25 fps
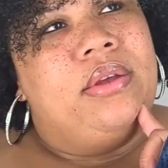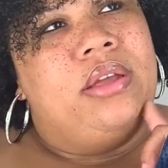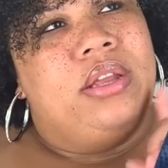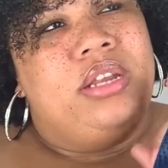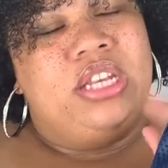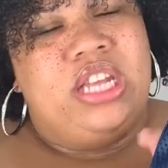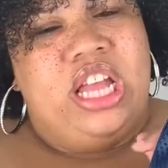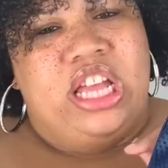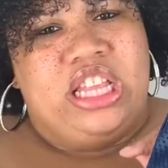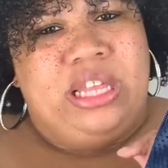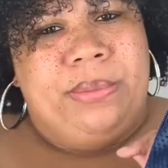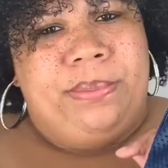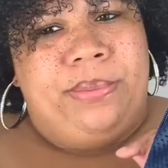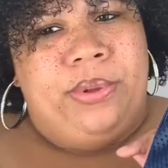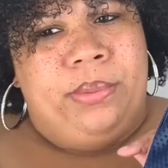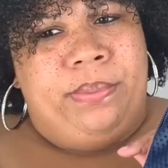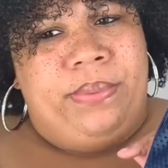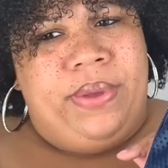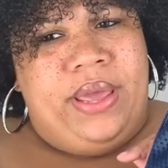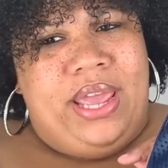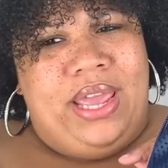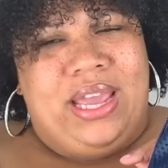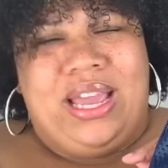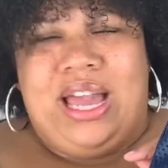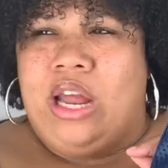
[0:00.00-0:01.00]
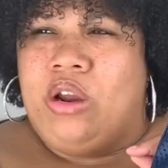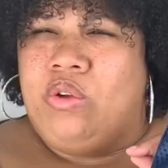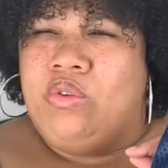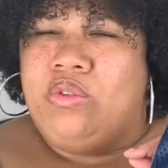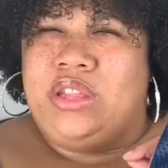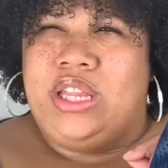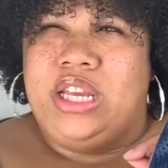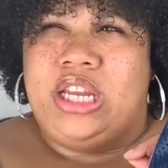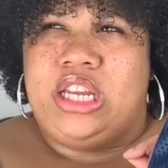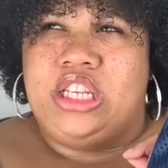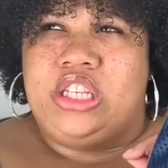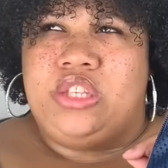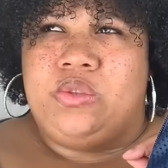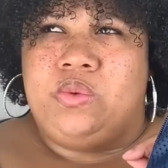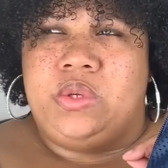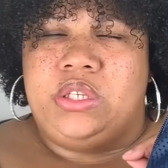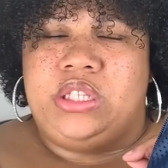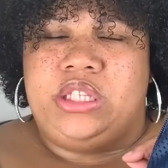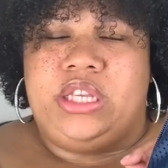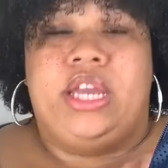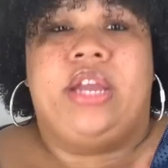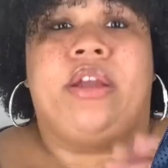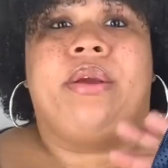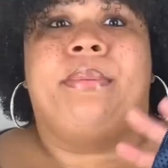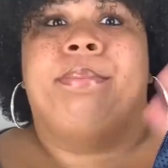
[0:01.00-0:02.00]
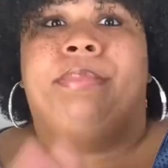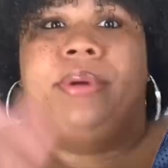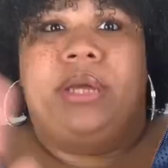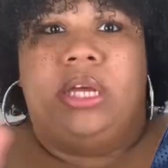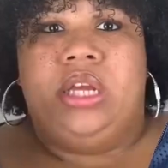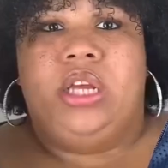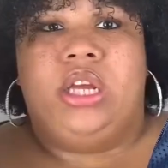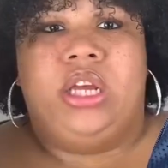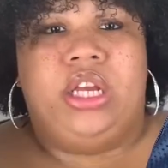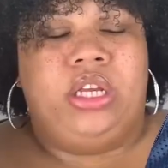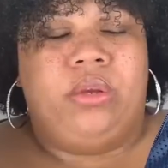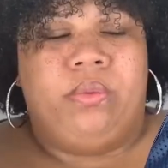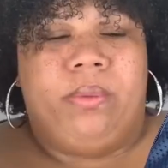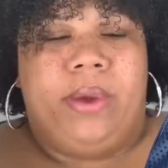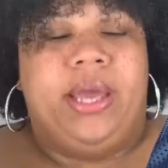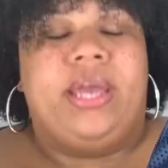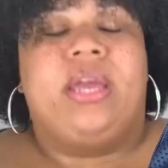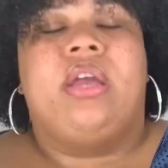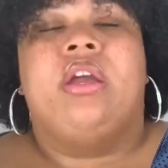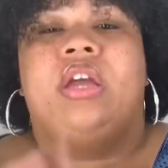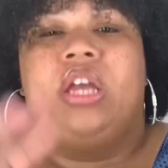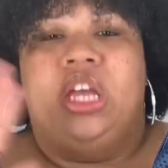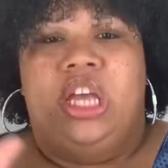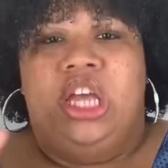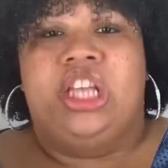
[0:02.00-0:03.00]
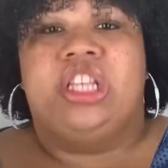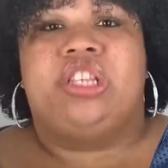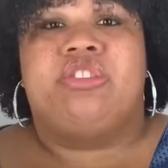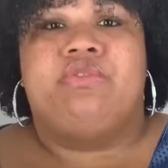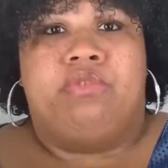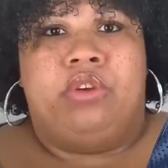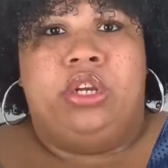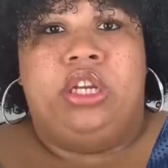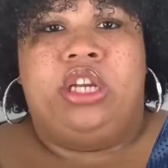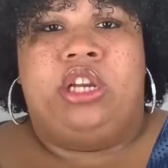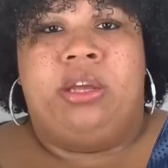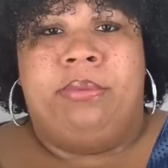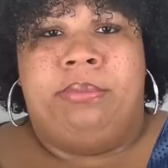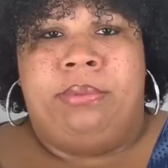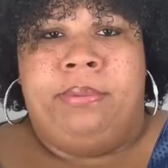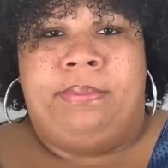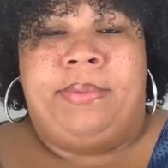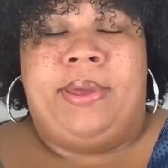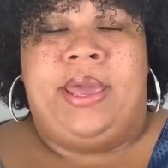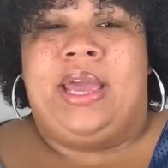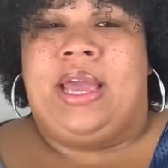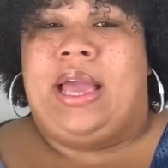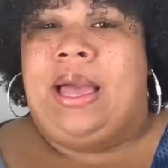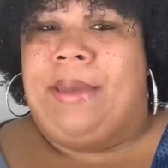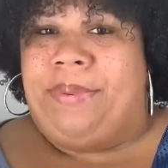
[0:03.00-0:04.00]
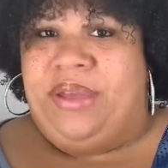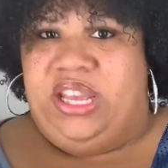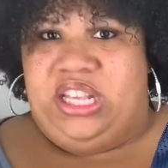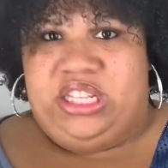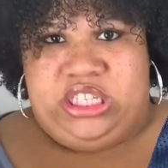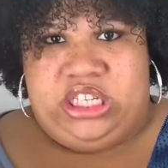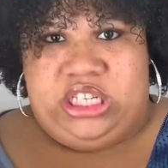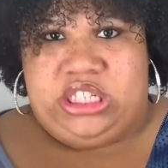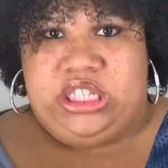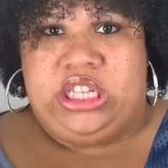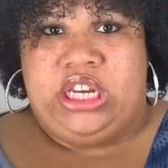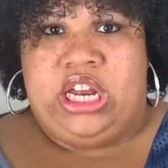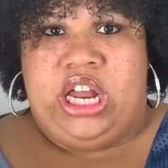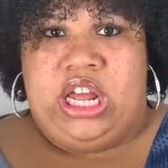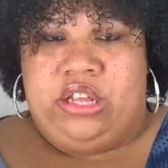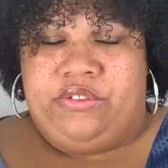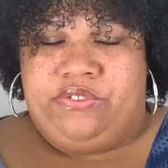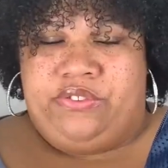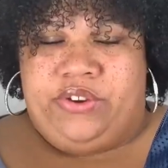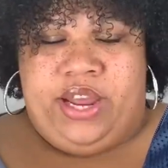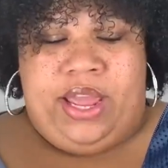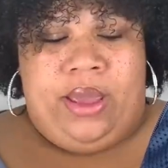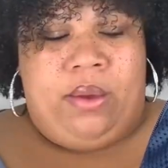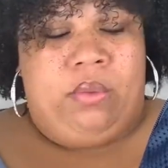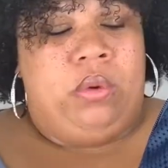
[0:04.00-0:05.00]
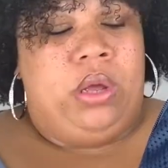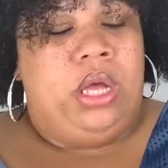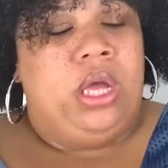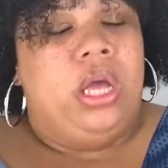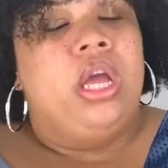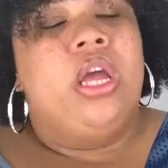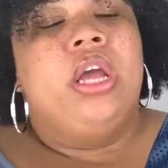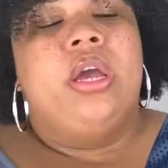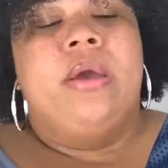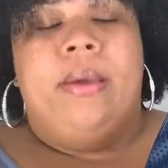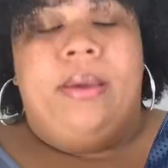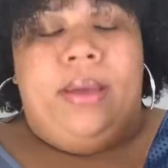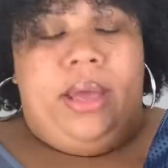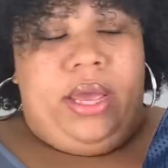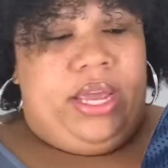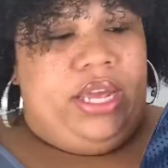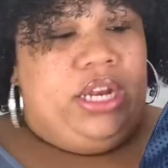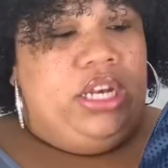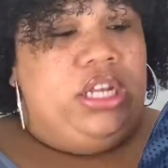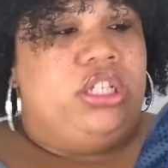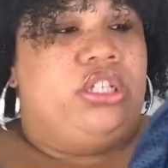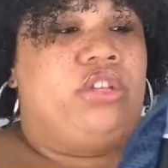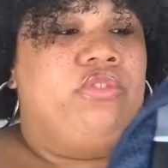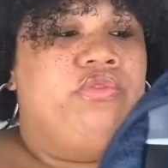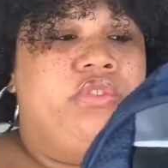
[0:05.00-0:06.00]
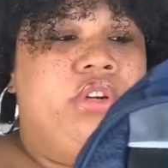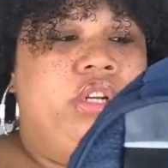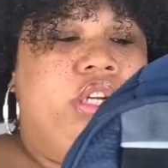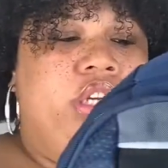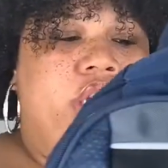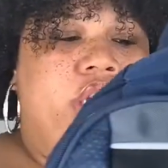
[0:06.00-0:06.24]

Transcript: another book bag. I don't think it's Swiss Gear, but anyway, it's a really good book bag. I paid $60 for that one. And it's a really